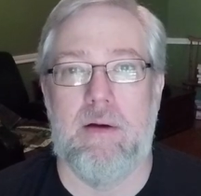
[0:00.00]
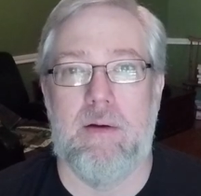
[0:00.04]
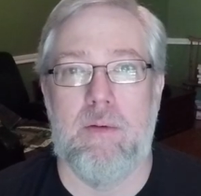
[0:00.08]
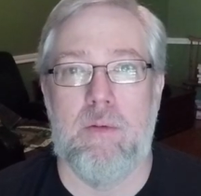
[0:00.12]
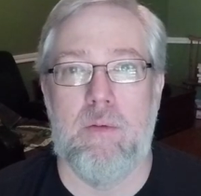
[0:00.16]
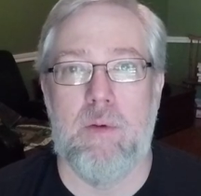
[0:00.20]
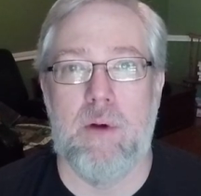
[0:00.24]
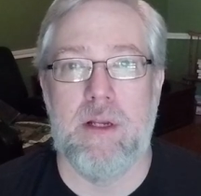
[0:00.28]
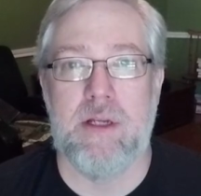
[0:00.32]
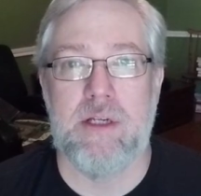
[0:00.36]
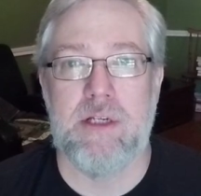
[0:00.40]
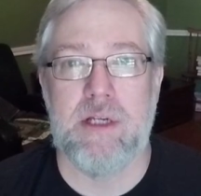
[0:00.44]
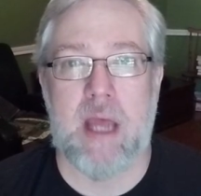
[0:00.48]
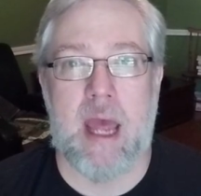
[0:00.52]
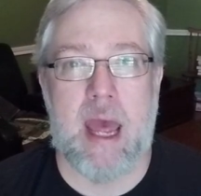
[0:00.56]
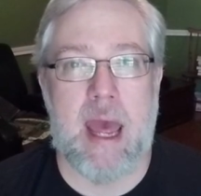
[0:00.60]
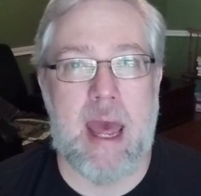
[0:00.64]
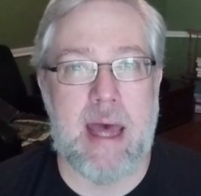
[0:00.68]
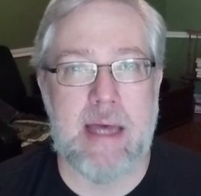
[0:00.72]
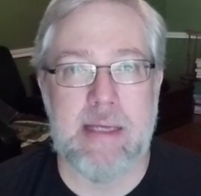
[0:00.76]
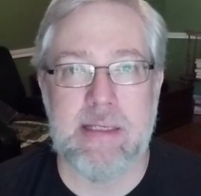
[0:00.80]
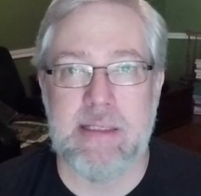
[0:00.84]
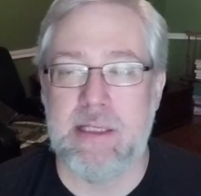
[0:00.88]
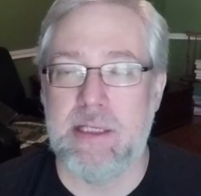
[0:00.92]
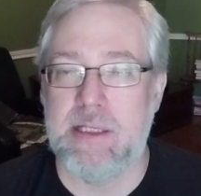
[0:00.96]
which
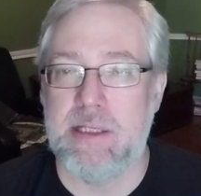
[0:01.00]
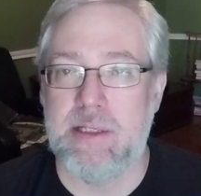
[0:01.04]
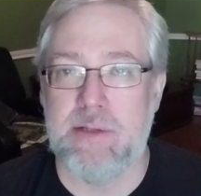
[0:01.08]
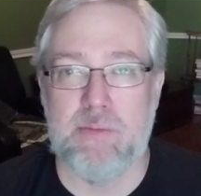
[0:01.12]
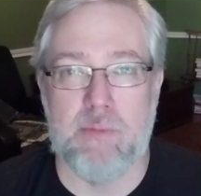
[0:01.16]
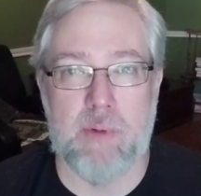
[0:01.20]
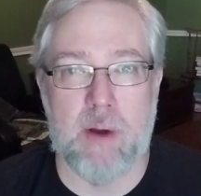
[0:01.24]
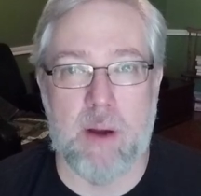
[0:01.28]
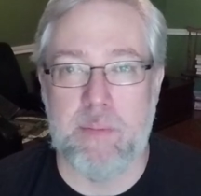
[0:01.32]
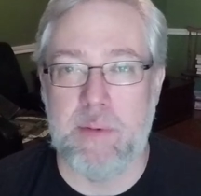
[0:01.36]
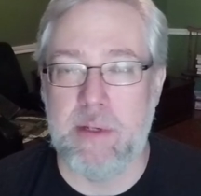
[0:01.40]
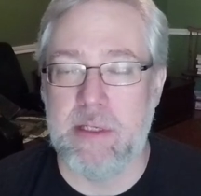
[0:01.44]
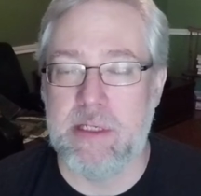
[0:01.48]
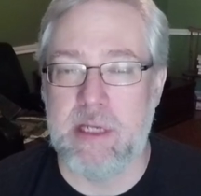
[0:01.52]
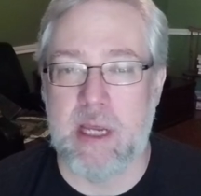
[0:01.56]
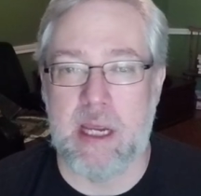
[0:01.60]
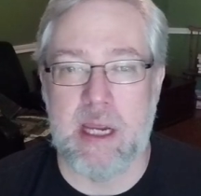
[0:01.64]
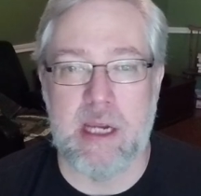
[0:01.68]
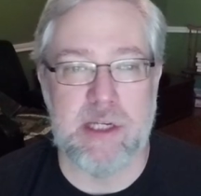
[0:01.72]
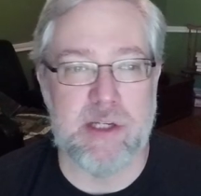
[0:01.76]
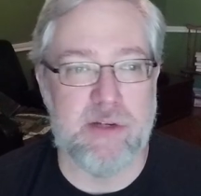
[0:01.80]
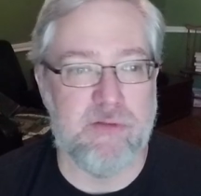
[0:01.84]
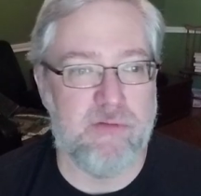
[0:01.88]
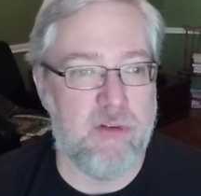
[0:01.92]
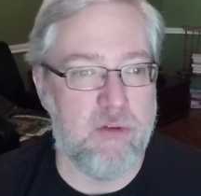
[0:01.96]
has this
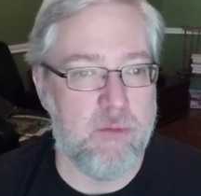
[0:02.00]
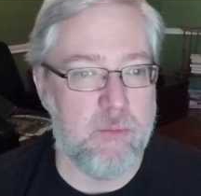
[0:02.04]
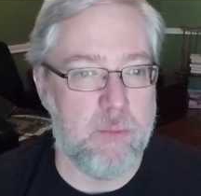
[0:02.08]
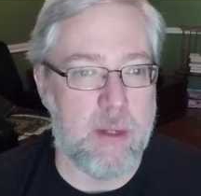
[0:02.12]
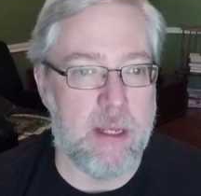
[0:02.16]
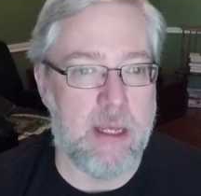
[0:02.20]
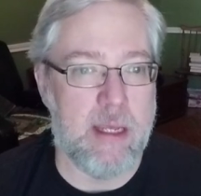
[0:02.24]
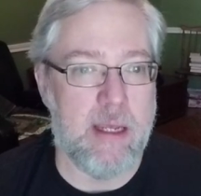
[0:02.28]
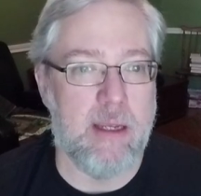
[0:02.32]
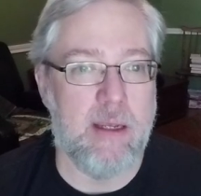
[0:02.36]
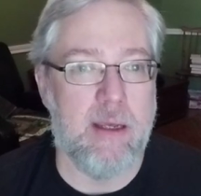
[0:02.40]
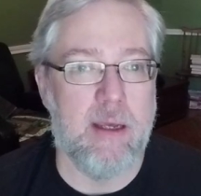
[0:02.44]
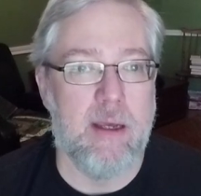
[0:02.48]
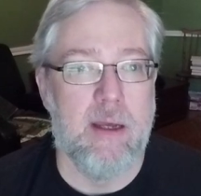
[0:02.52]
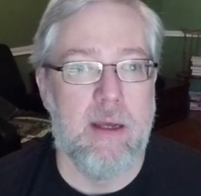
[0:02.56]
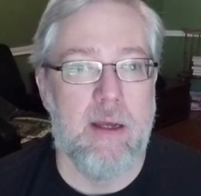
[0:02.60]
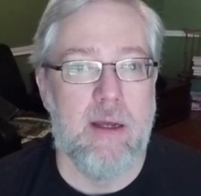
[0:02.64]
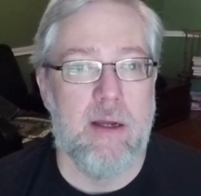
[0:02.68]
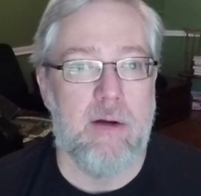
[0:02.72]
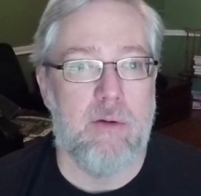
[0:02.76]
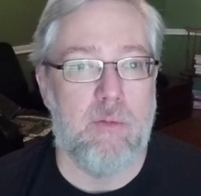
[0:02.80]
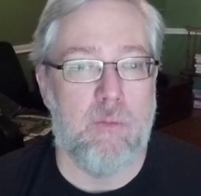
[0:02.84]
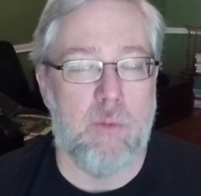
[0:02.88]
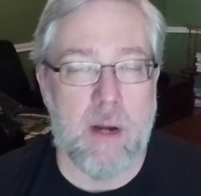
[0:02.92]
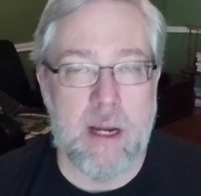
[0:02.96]
reputation for being
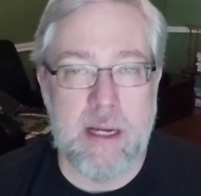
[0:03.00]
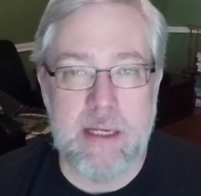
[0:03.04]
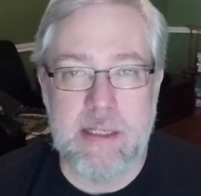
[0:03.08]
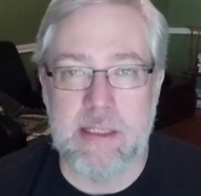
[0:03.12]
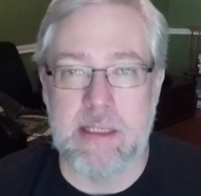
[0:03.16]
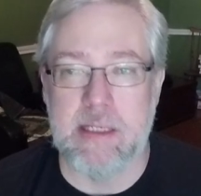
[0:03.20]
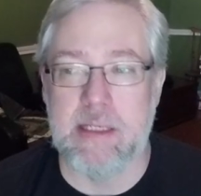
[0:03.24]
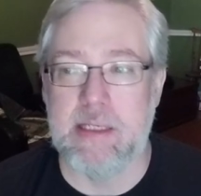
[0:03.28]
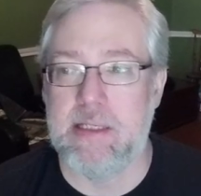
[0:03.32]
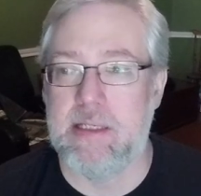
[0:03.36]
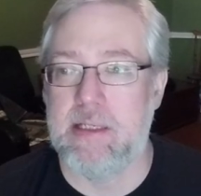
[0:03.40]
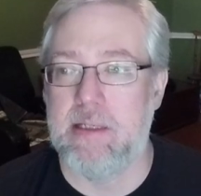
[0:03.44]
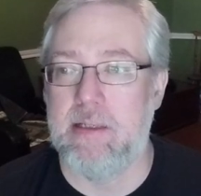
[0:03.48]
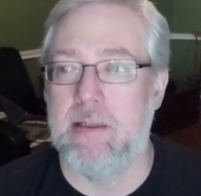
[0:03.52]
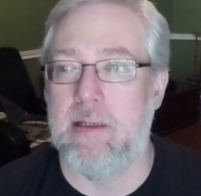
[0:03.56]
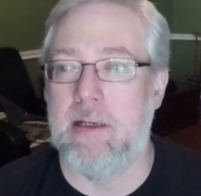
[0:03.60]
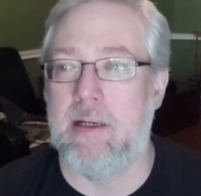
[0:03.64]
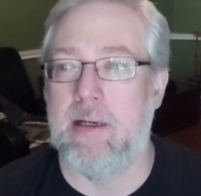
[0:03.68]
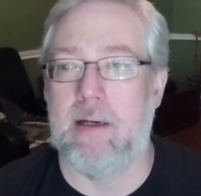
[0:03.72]
racist.